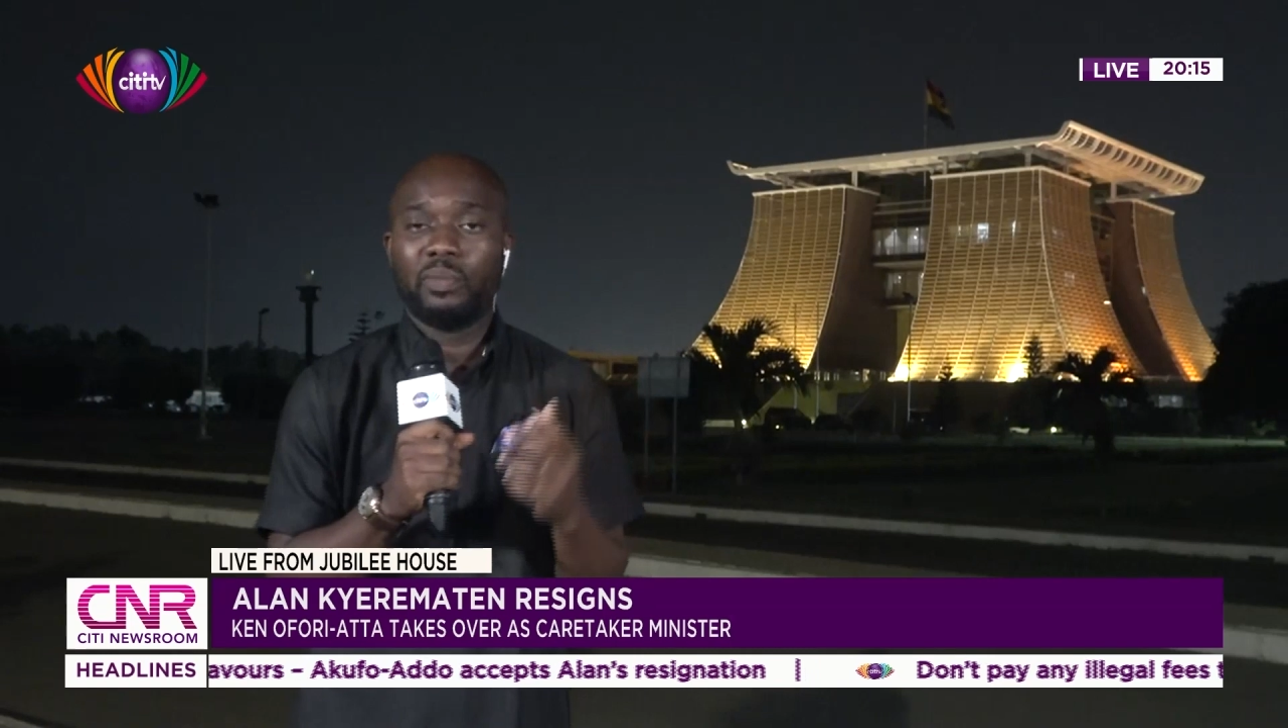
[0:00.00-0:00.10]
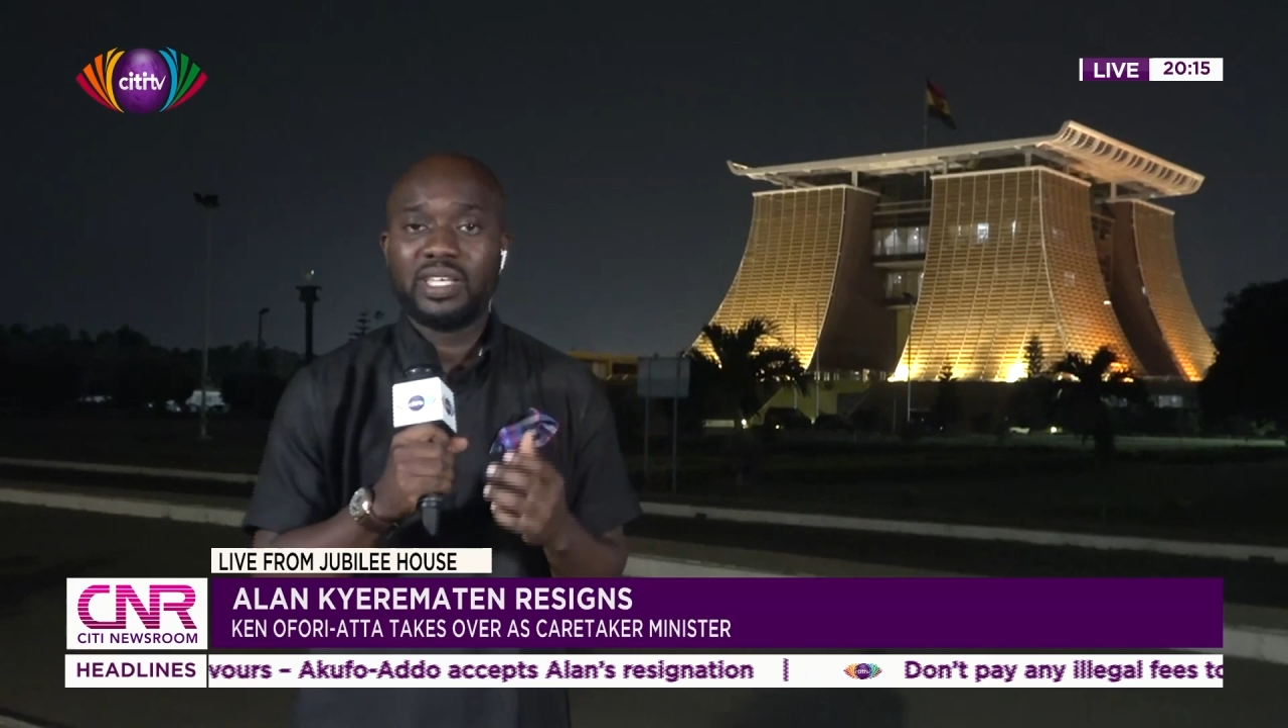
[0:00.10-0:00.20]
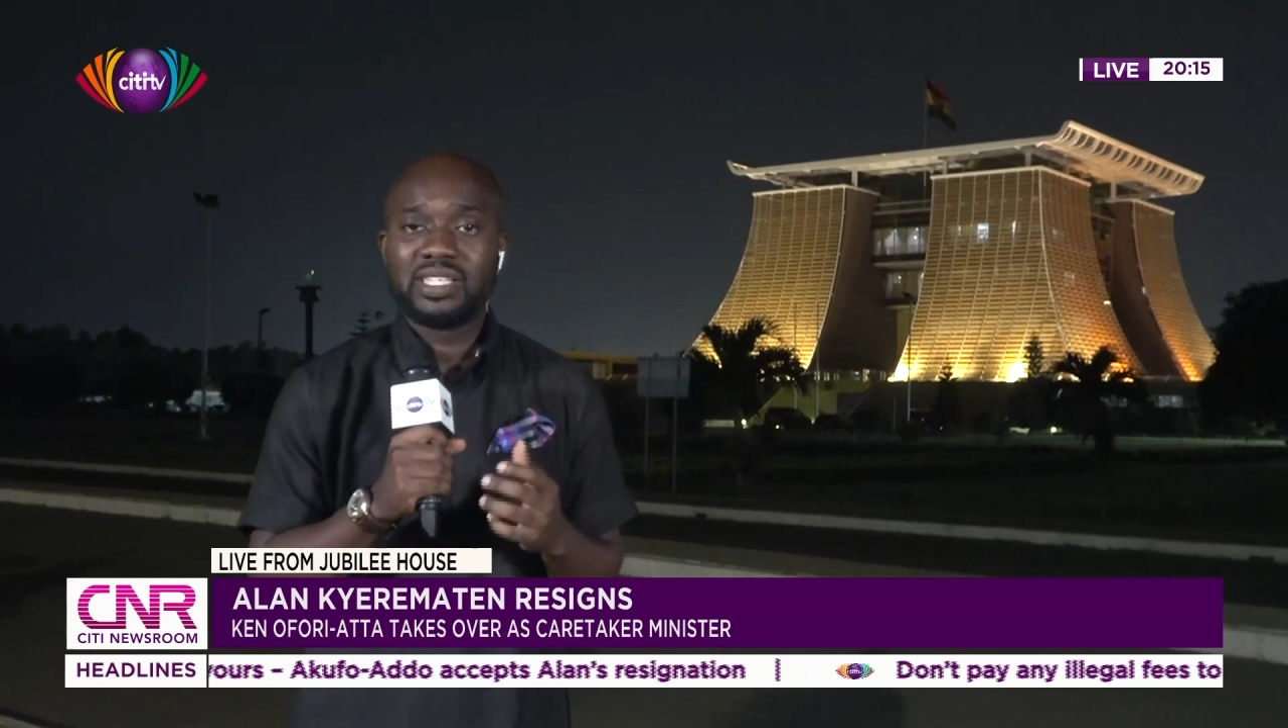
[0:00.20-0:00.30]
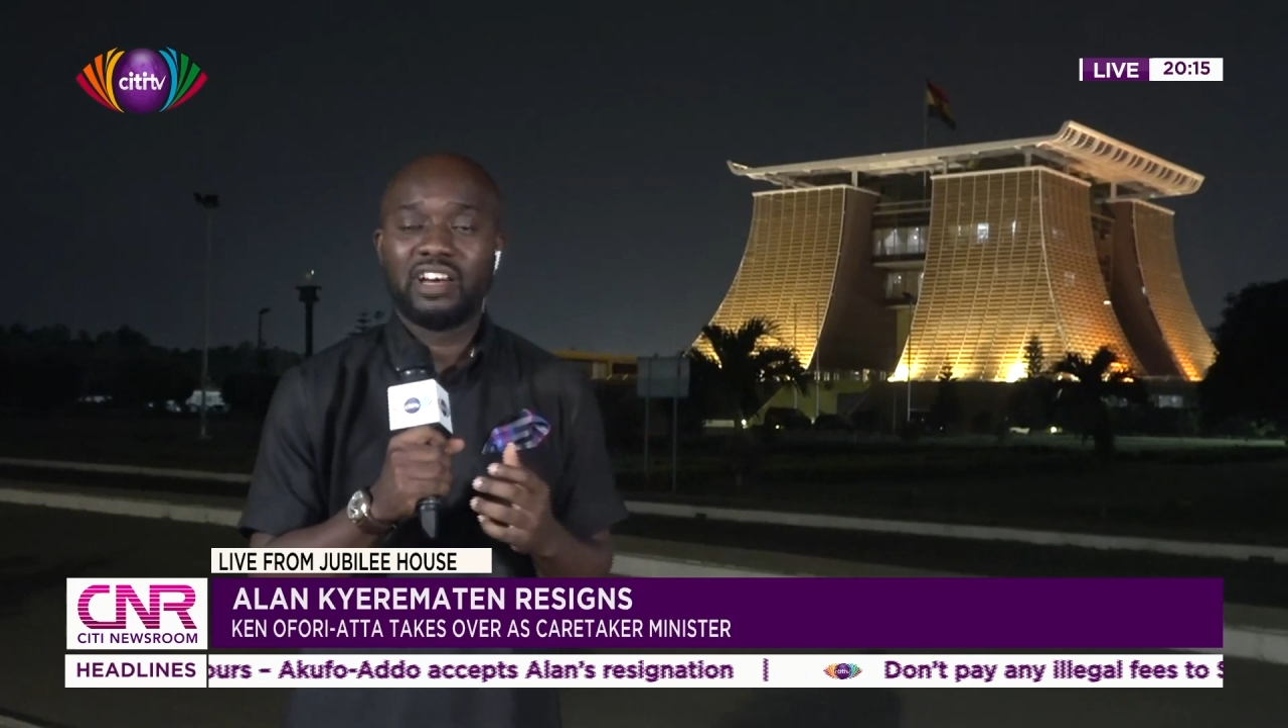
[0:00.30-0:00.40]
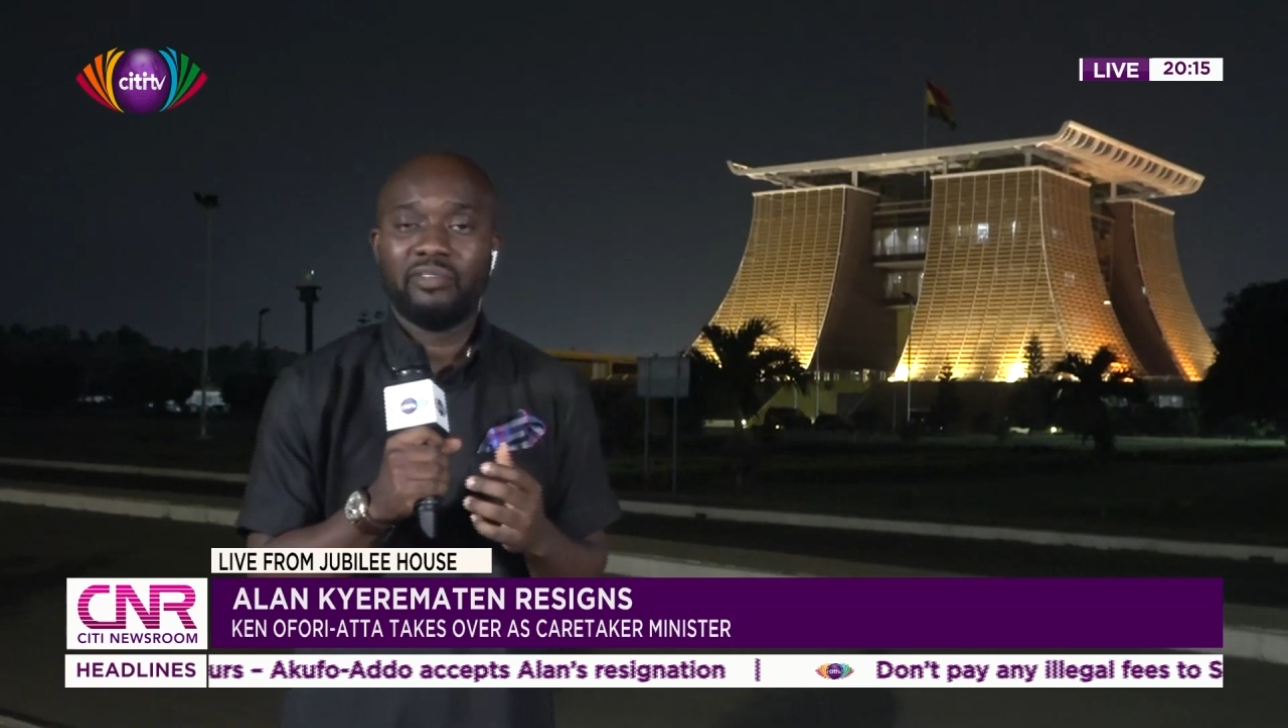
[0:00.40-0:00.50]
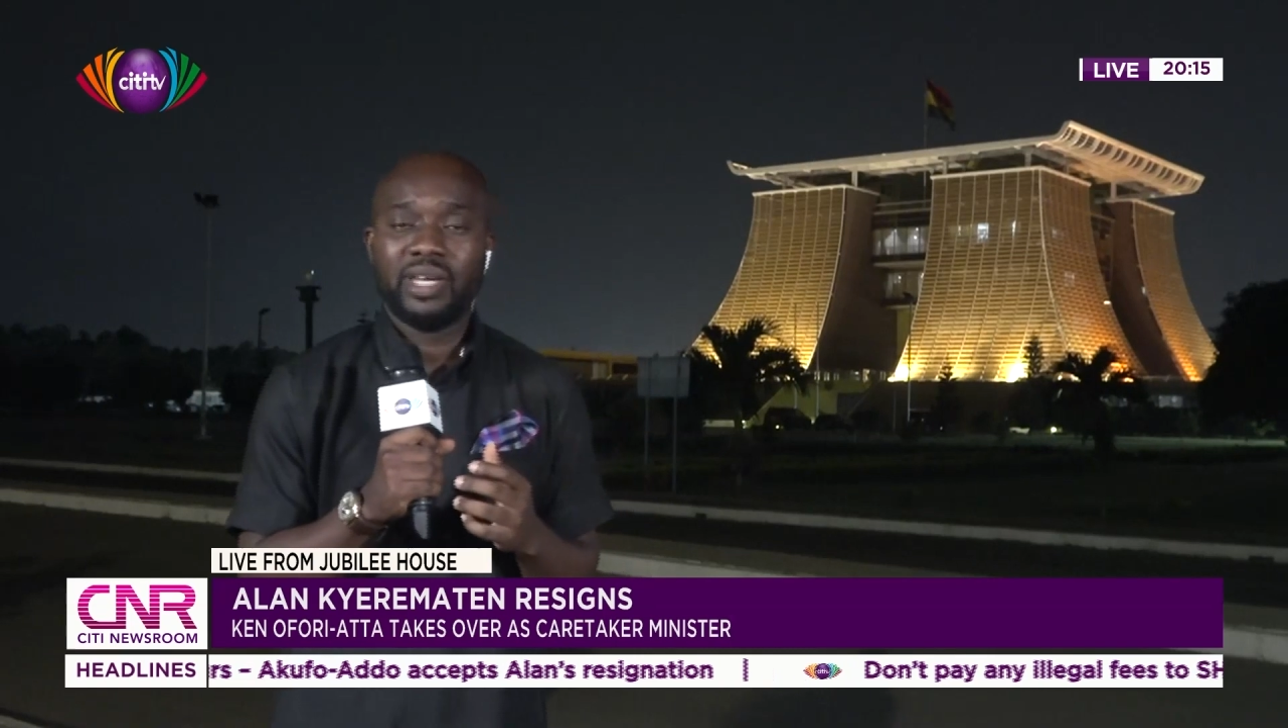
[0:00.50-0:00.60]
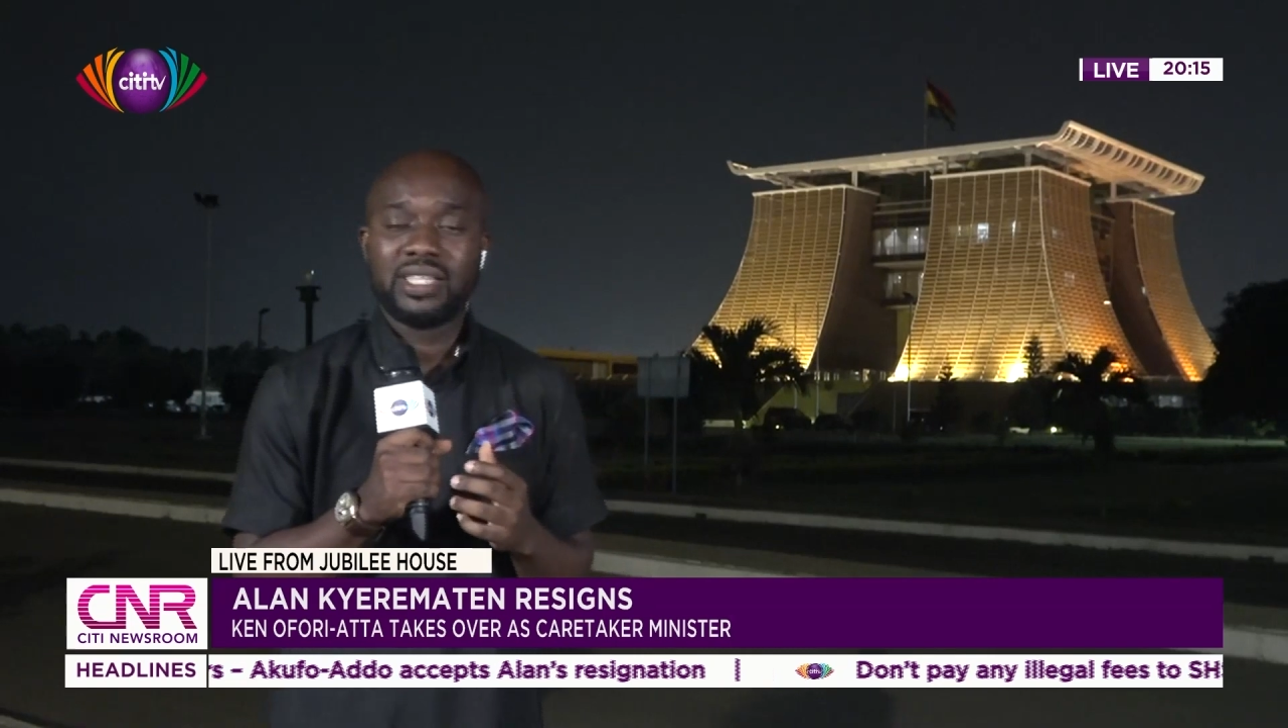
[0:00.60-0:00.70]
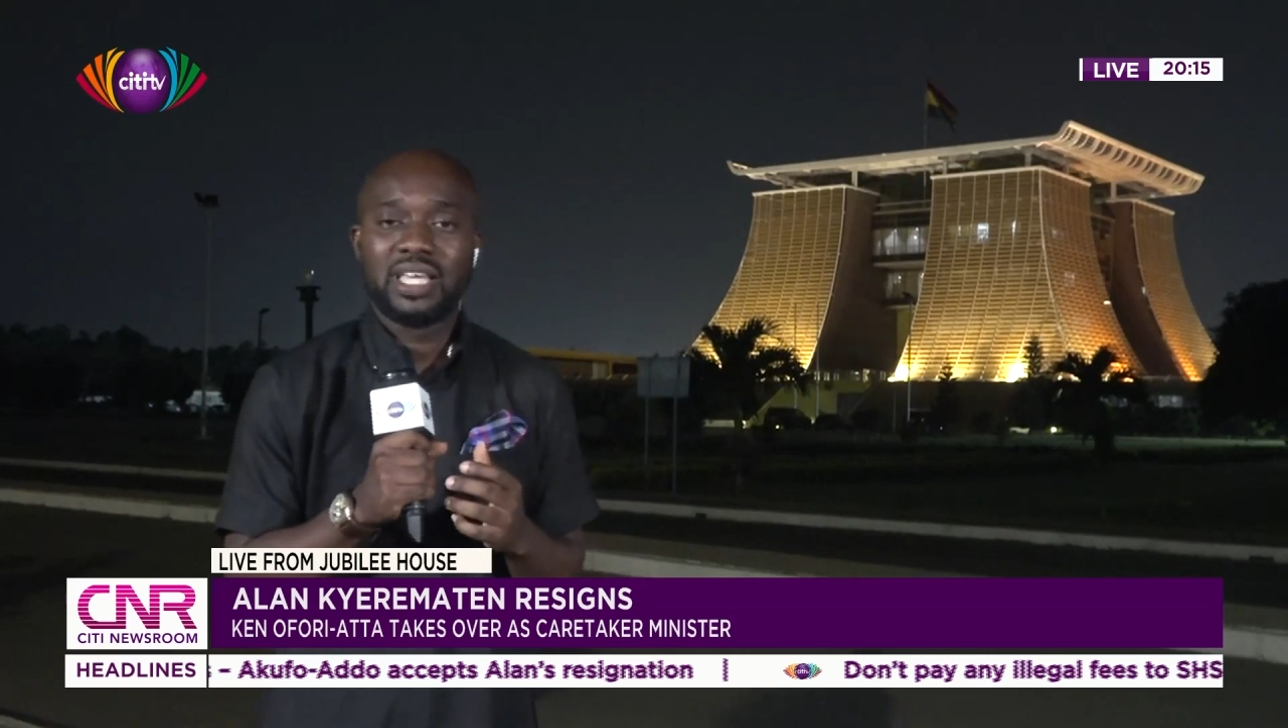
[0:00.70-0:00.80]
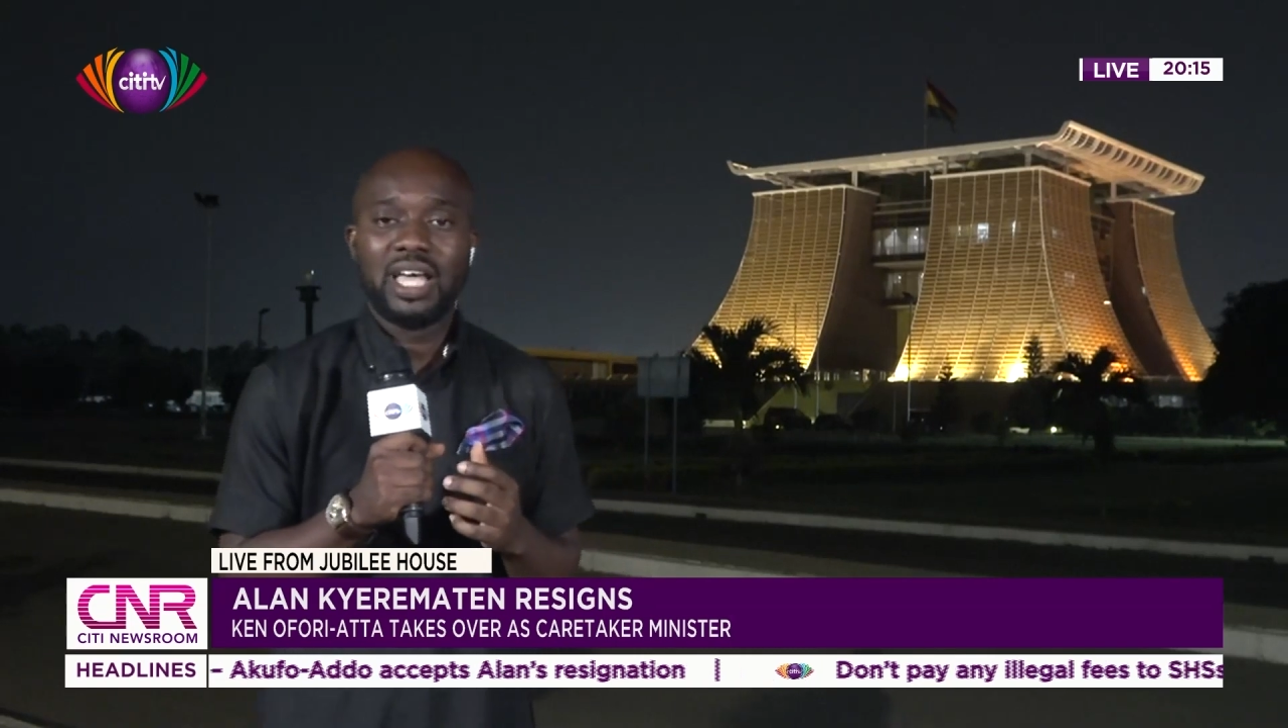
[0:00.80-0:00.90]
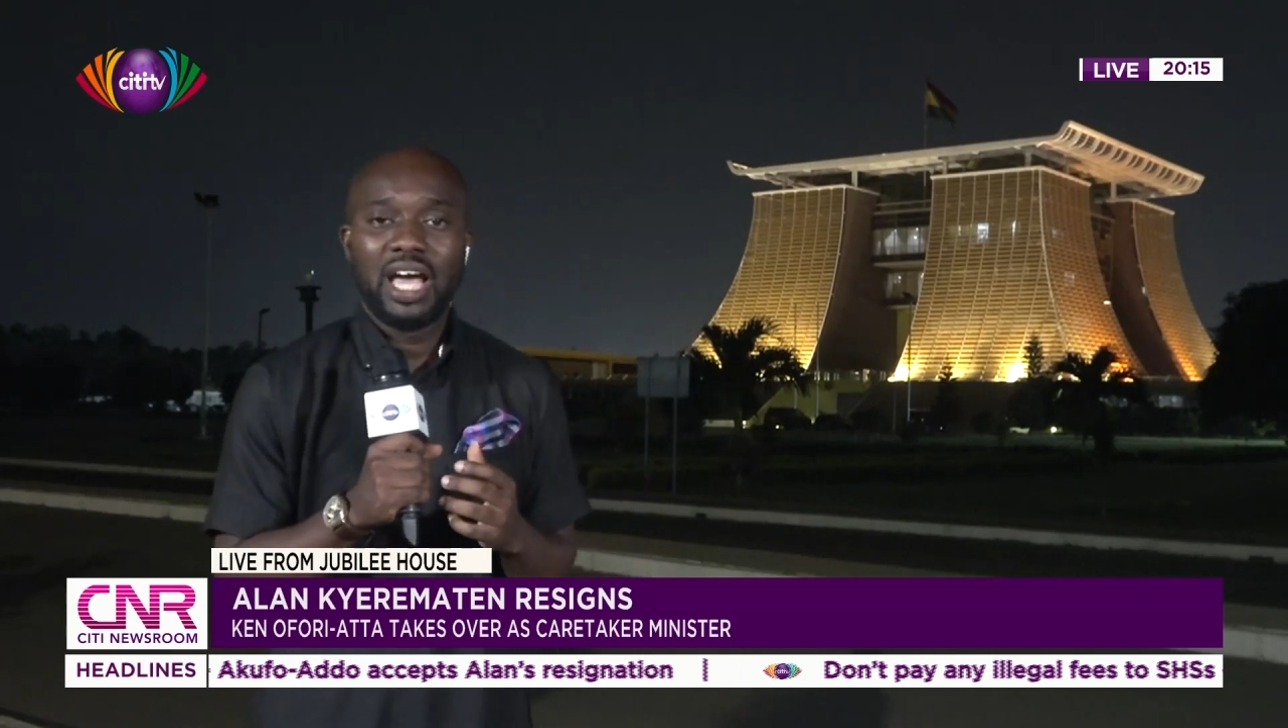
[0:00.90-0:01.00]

this government,